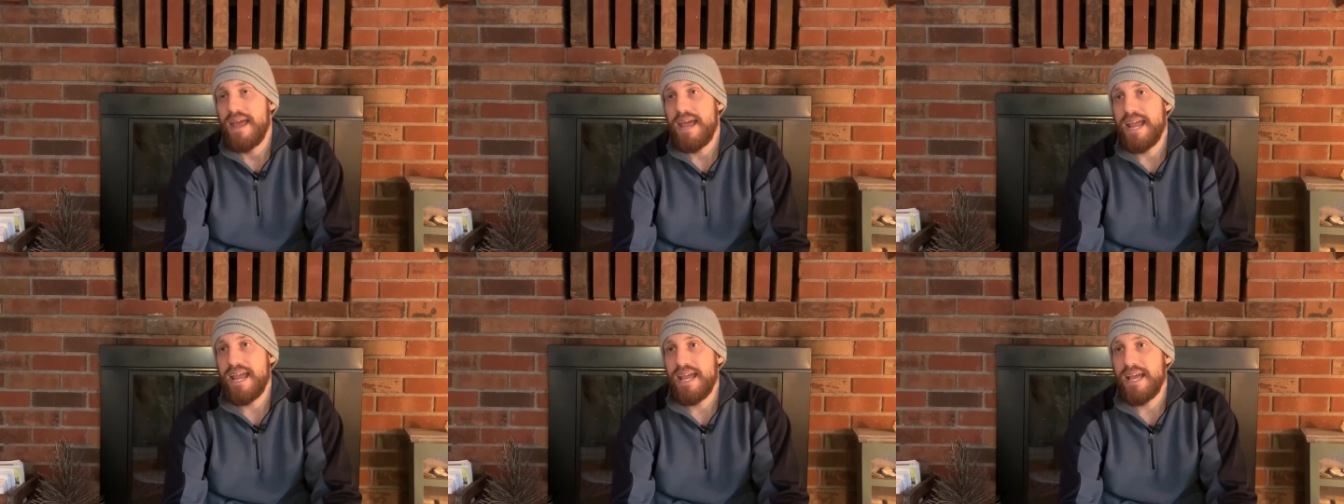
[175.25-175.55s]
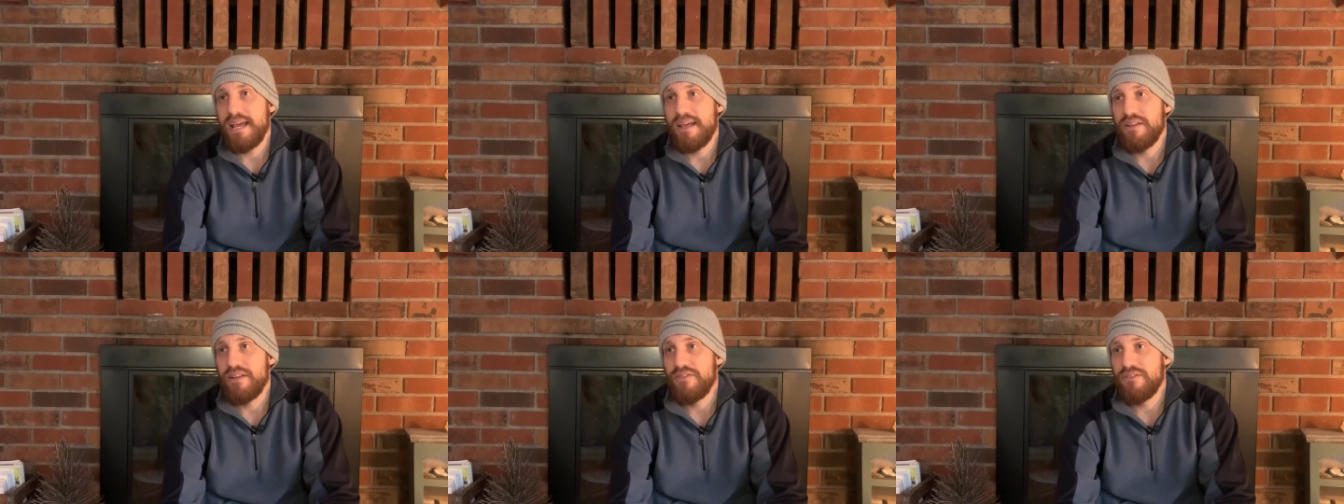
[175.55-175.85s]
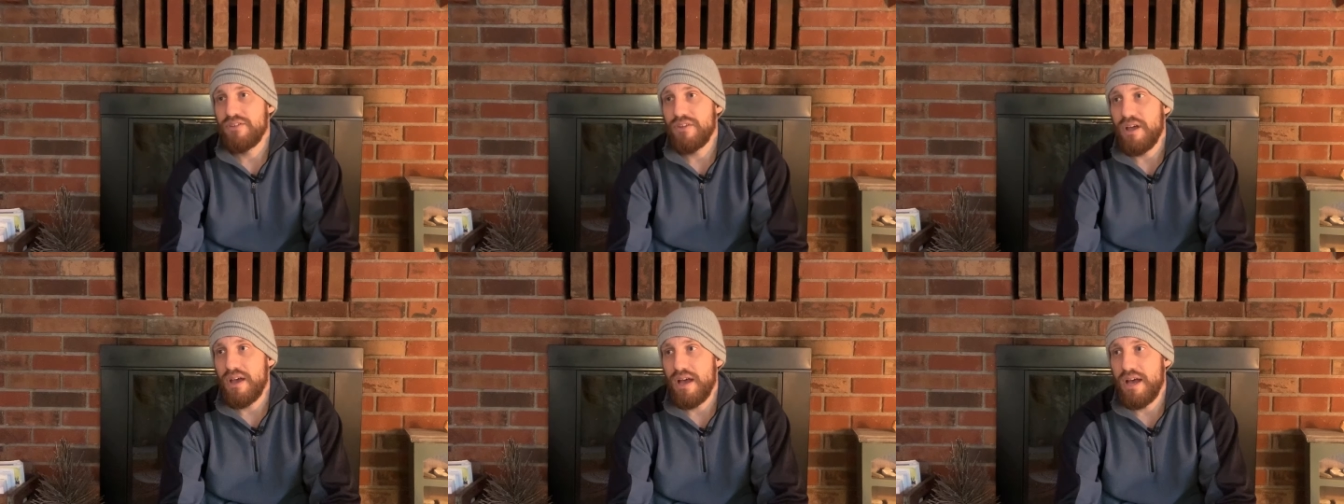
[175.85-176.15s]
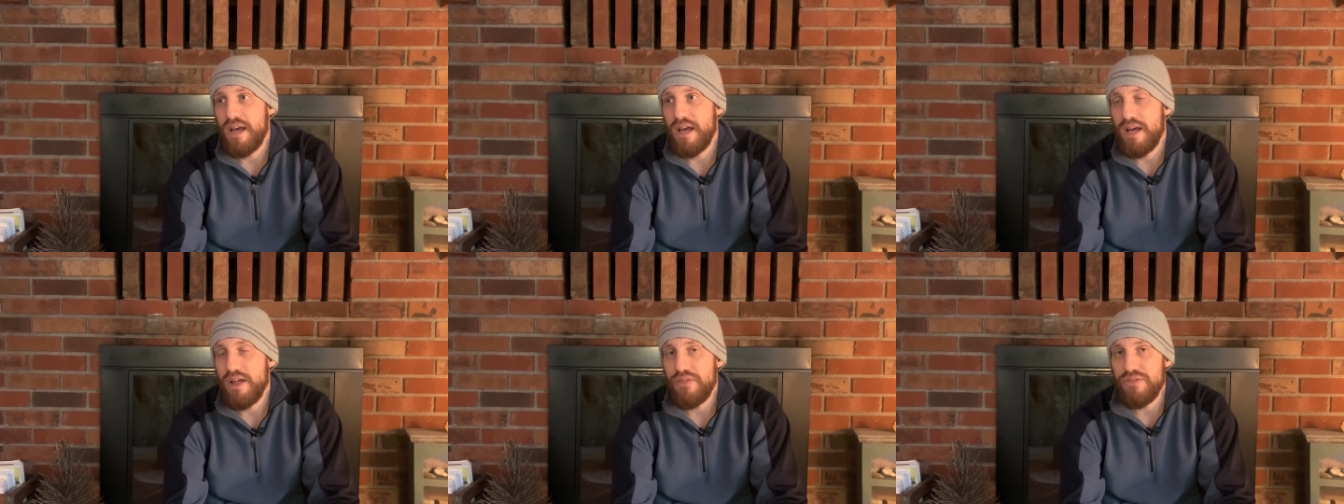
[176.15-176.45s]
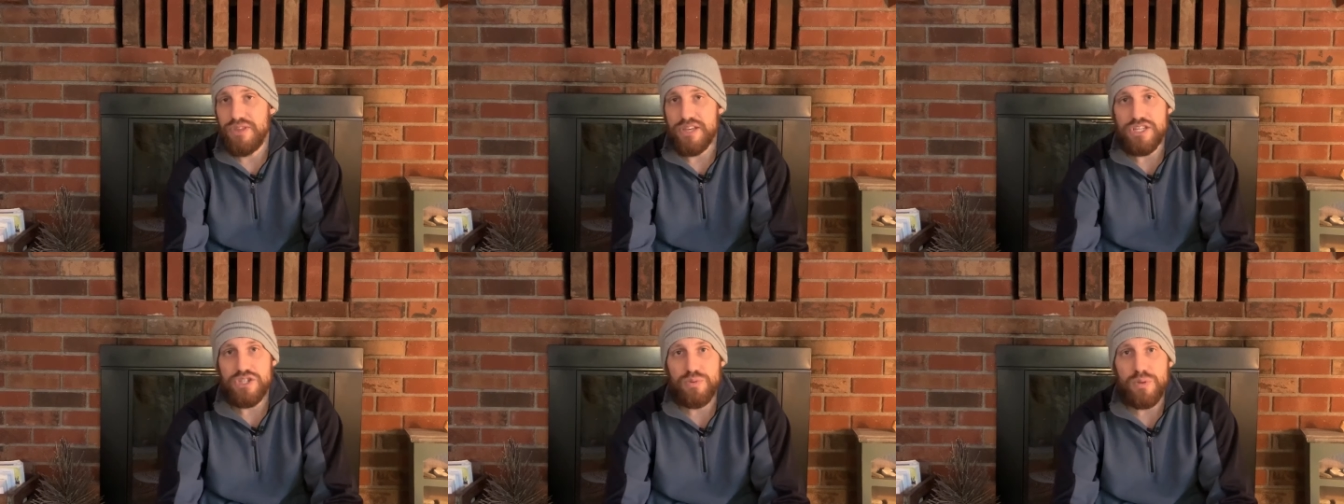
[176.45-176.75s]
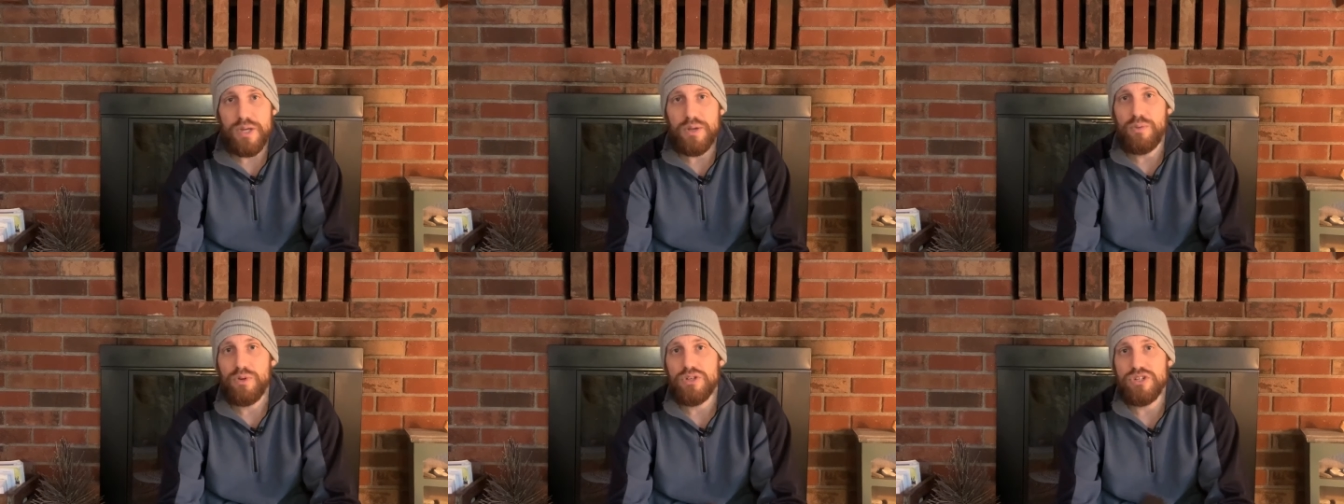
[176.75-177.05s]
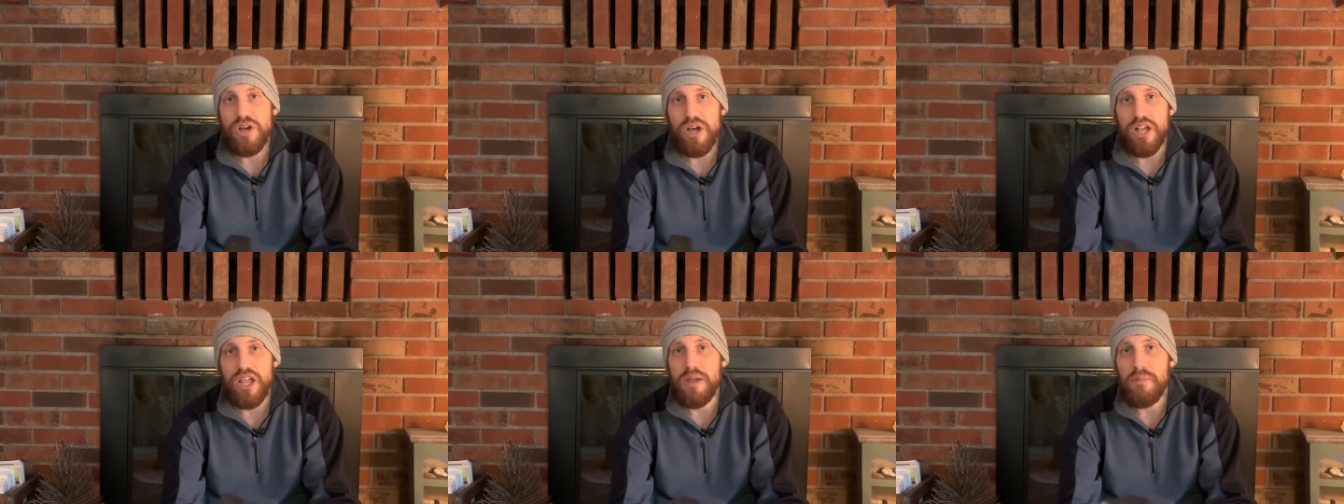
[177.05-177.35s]
And uh, this week we're
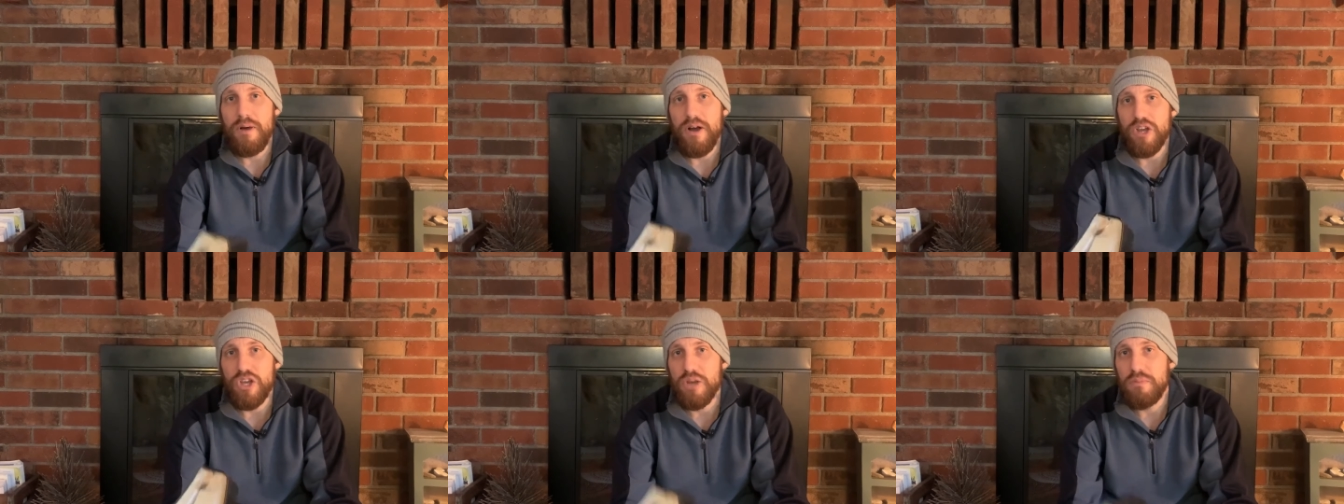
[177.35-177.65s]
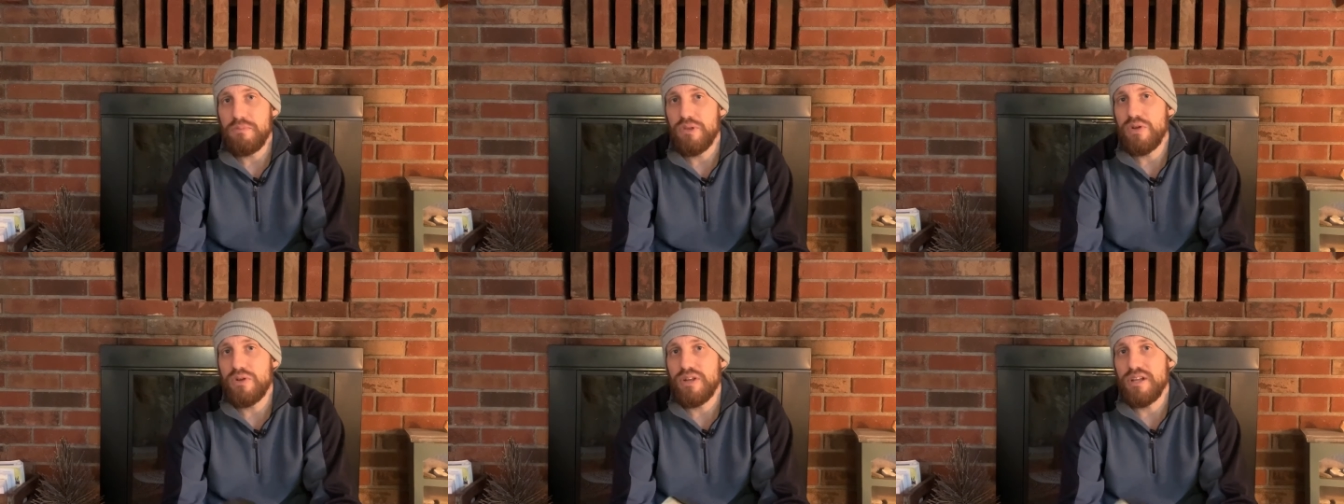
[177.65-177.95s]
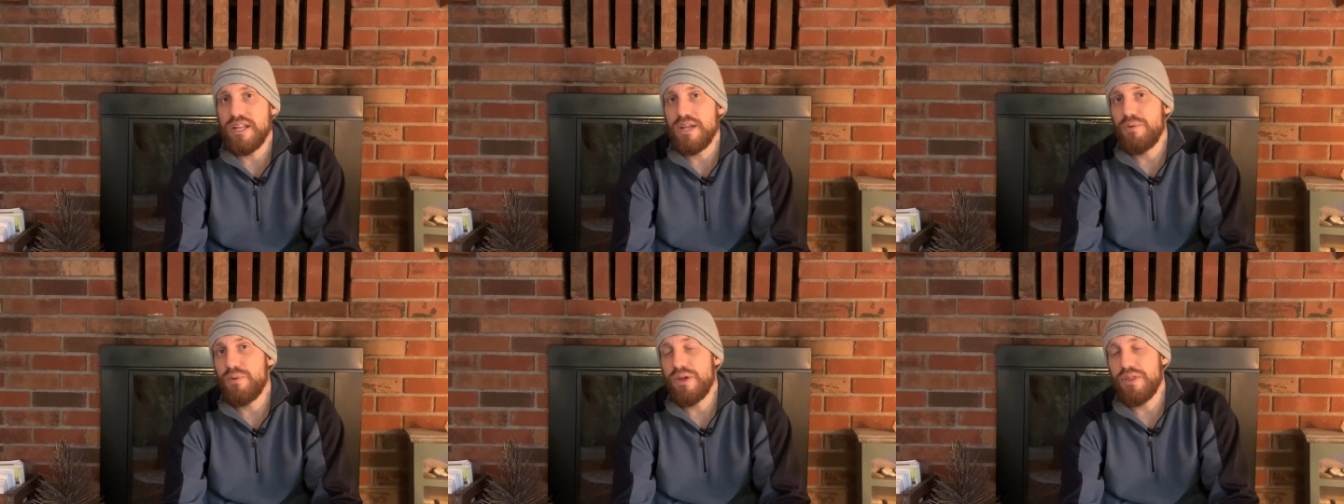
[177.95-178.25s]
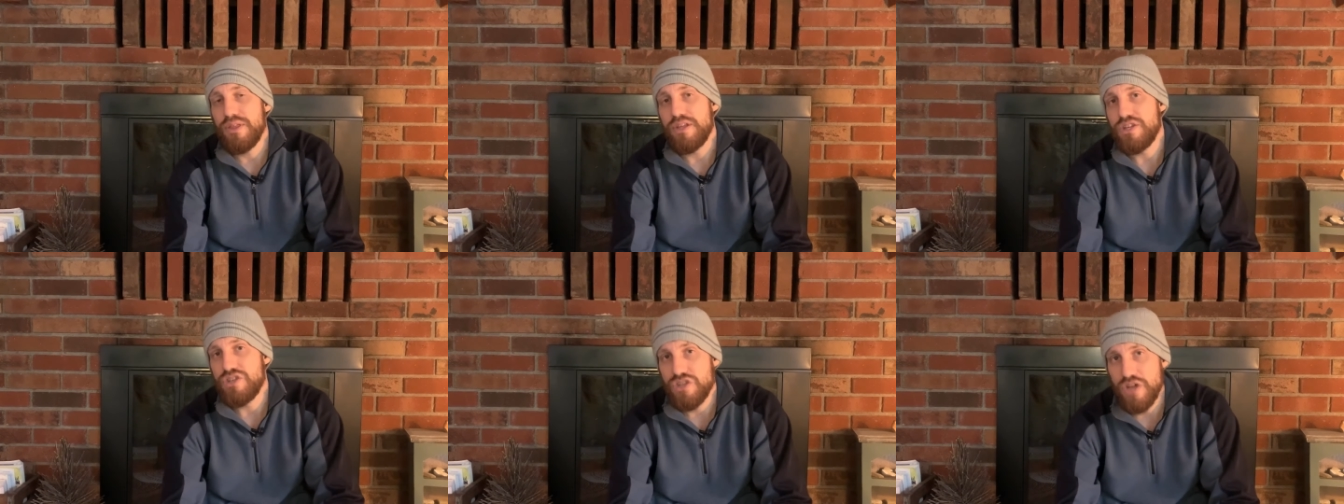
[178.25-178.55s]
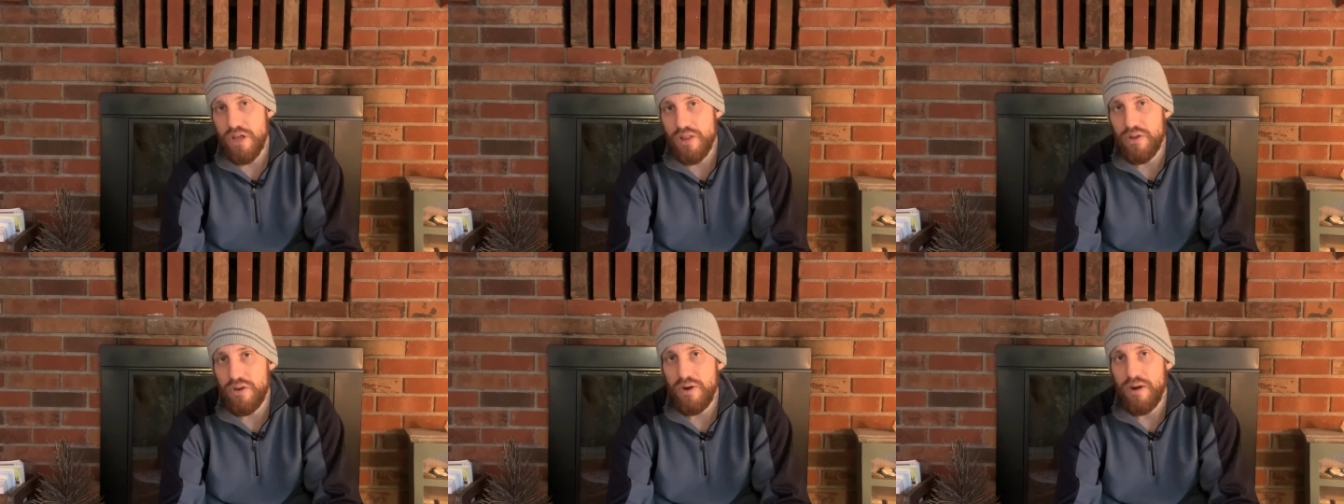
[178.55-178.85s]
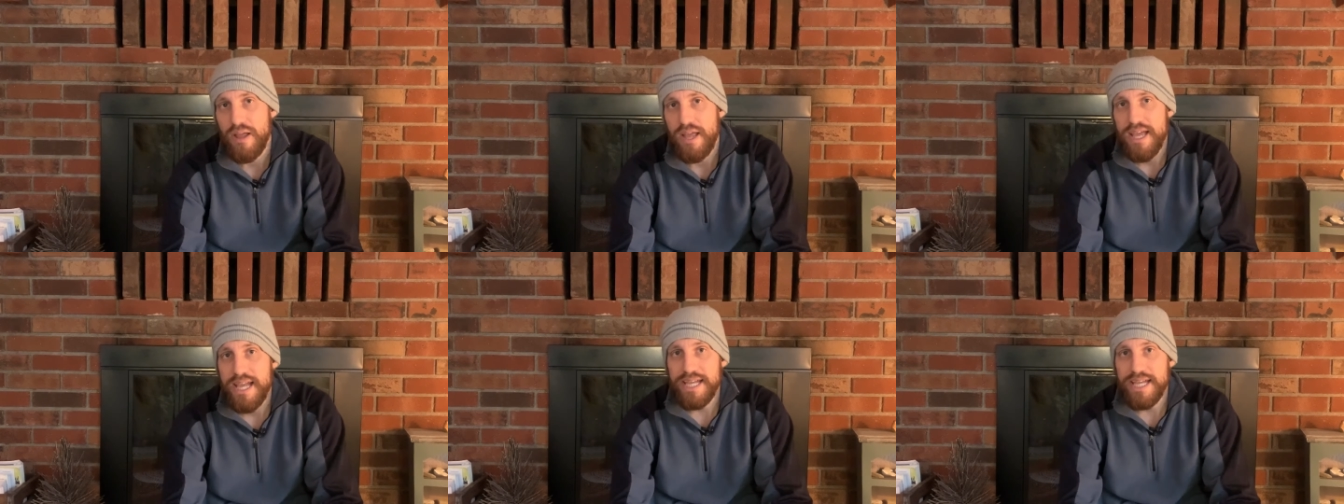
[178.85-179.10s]
talking about community with each other.